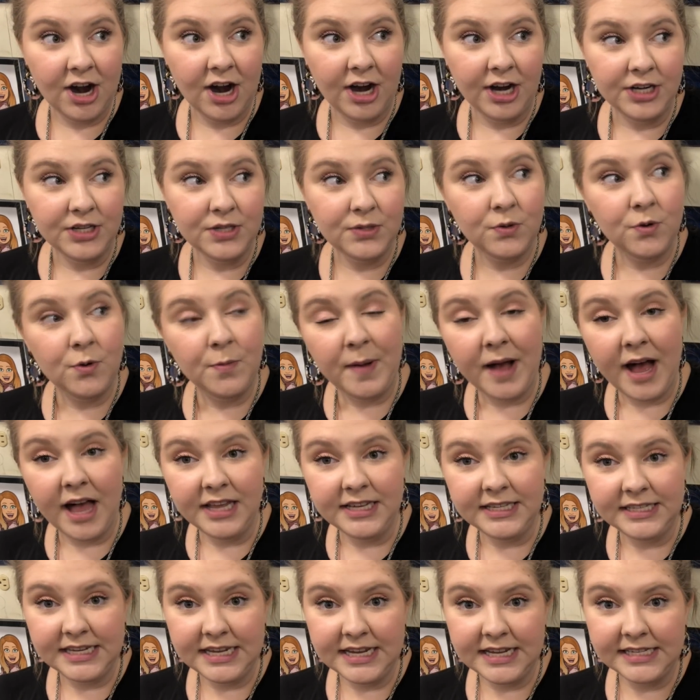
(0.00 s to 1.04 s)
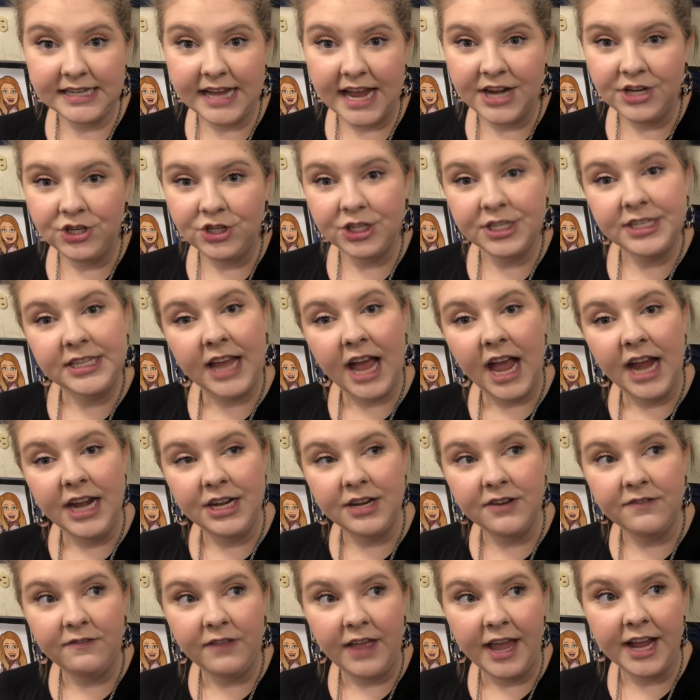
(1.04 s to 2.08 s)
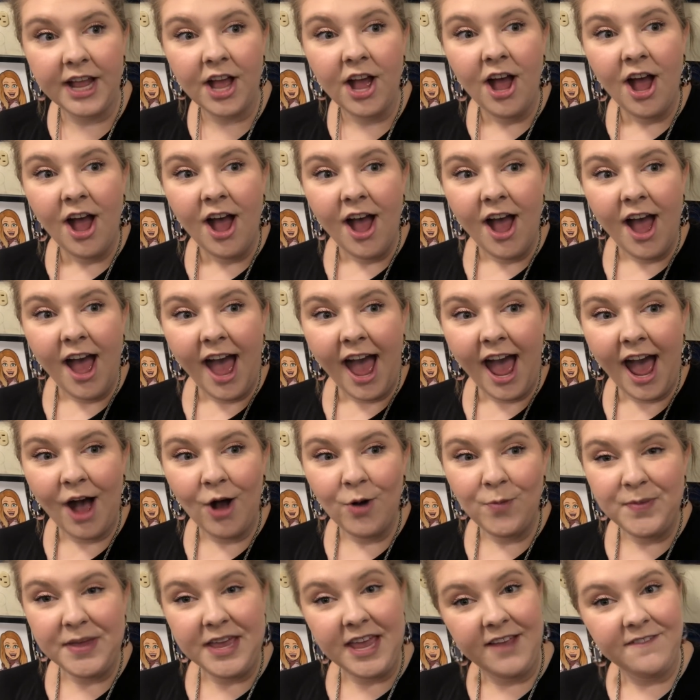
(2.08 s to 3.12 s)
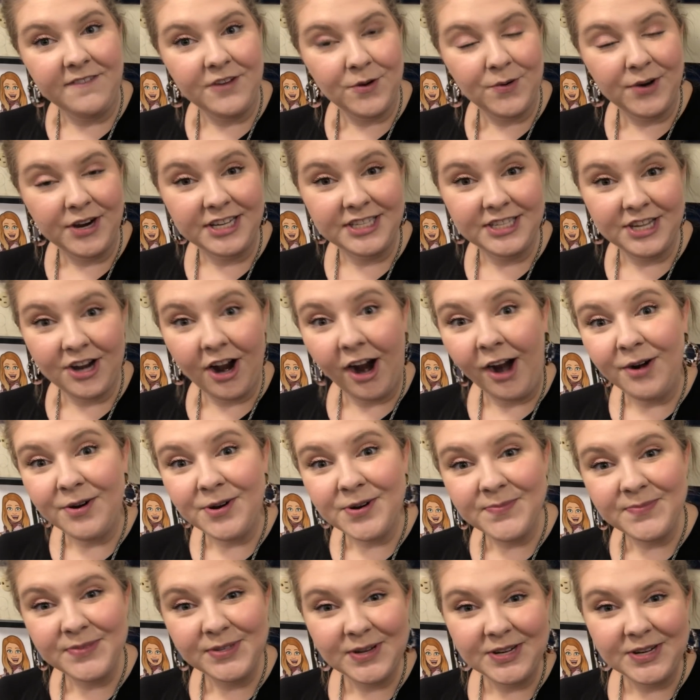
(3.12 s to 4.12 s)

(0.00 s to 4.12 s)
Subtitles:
our school policies and just kind of like how behavior works in our room.